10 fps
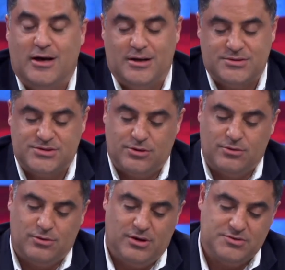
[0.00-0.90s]
Uh,
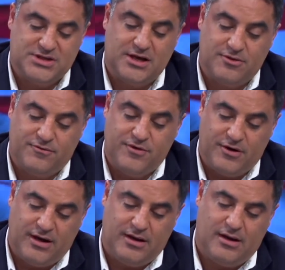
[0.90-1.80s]
so there was another
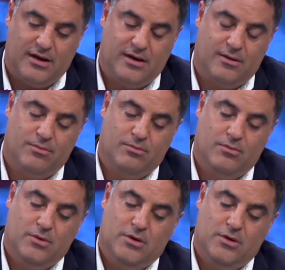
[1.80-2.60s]
very um,